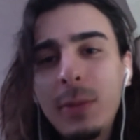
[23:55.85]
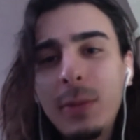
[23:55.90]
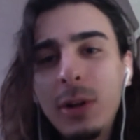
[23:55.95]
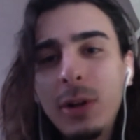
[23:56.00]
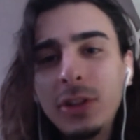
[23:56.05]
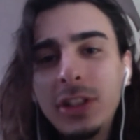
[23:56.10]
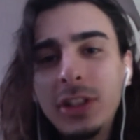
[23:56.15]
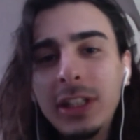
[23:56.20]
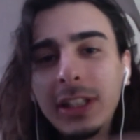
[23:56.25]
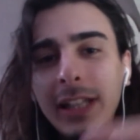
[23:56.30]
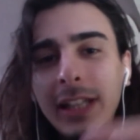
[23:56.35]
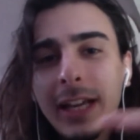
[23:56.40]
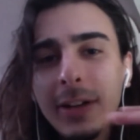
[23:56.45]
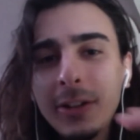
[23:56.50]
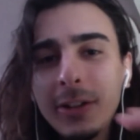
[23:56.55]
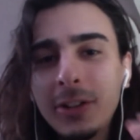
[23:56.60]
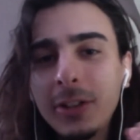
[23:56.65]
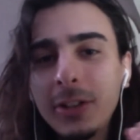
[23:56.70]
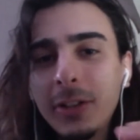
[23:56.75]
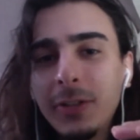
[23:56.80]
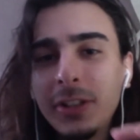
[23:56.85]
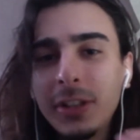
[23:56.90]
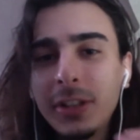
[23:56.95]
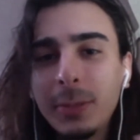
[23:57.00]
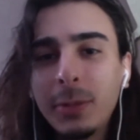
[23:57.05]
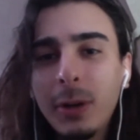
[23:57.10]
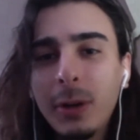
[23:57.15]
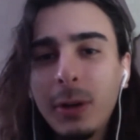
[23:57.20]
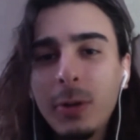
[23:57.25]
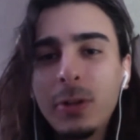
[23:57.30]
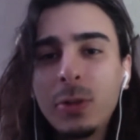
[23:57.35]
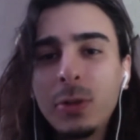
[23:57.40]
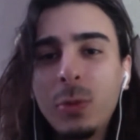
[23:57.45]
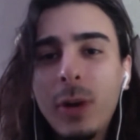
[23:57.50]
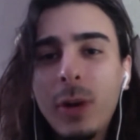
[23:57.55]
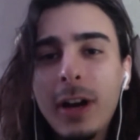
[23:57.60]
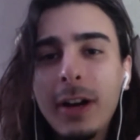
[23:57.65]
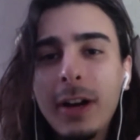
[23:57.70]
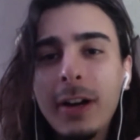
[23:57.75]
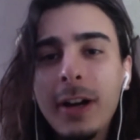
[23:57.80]
multi-layered service approach
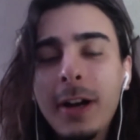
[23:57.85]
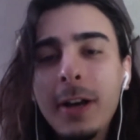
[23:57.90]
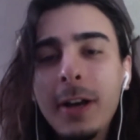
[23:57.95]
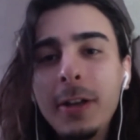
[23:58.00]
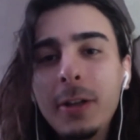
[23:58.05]
where